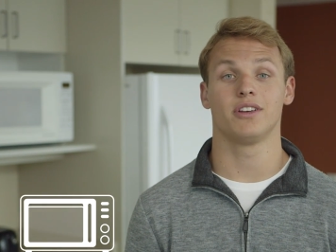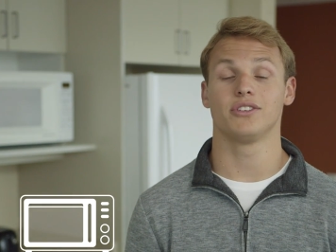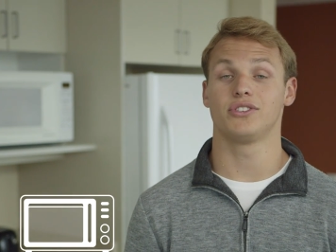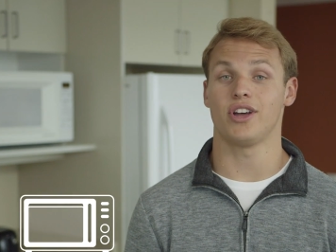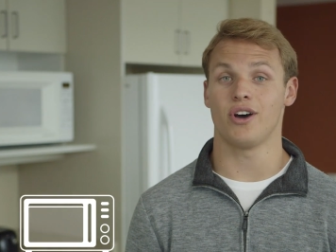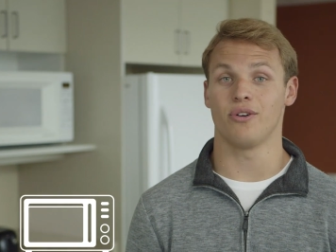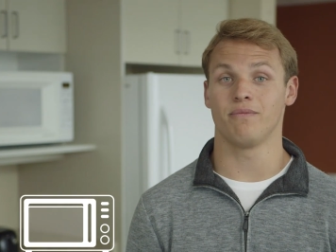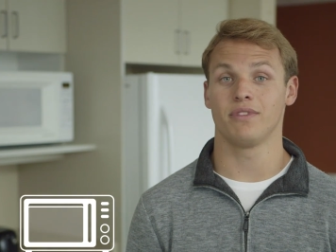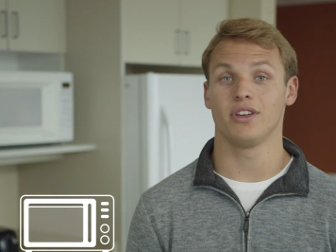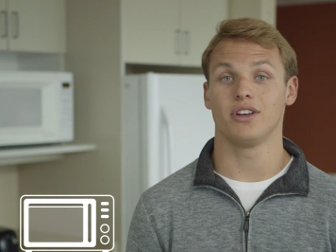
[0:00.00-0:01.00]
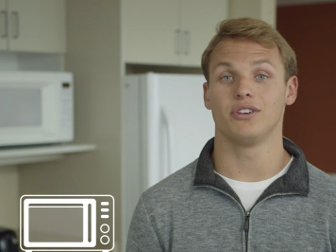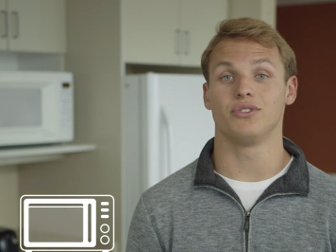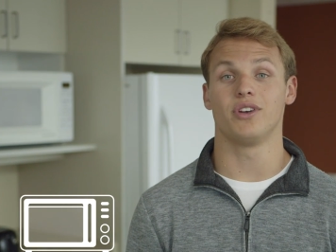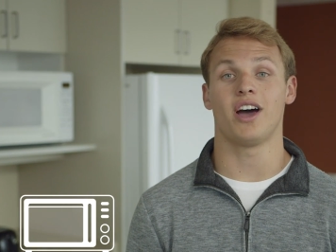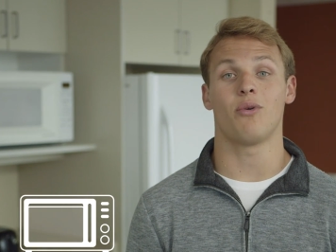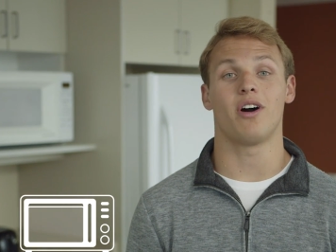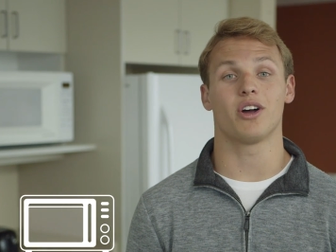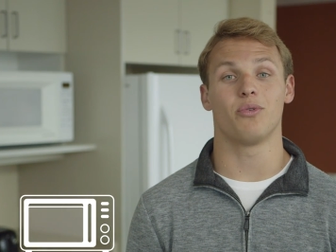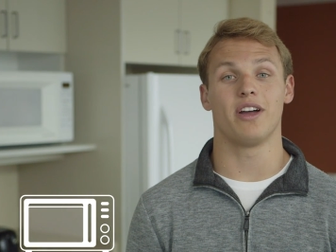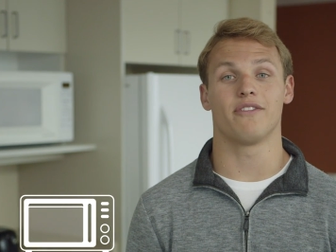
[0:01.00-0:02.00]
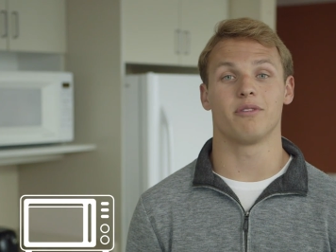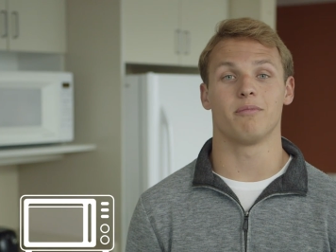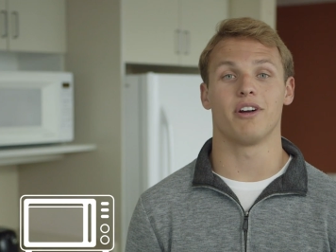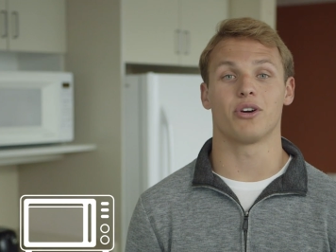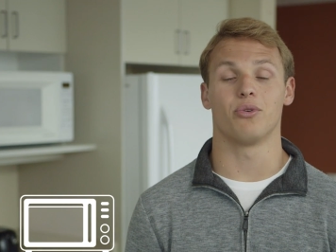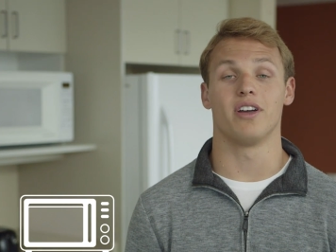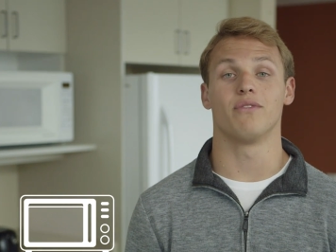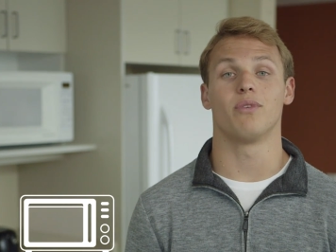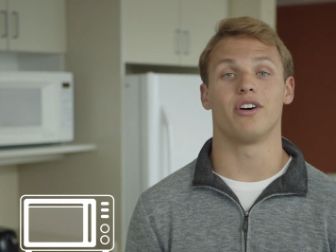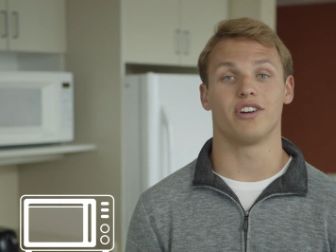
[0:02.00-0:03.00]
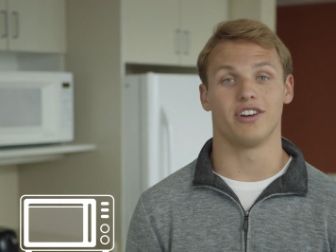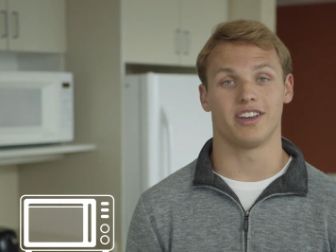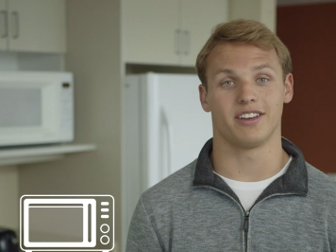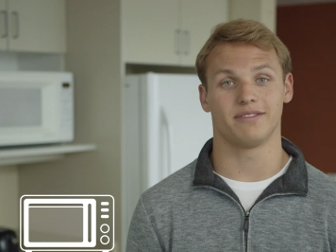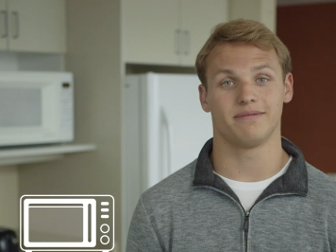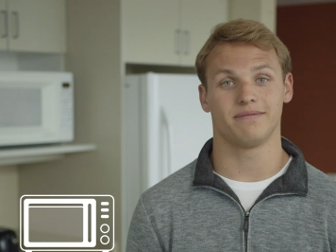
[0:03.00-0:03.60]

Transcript: So, do not walk away from the microwave while cooking.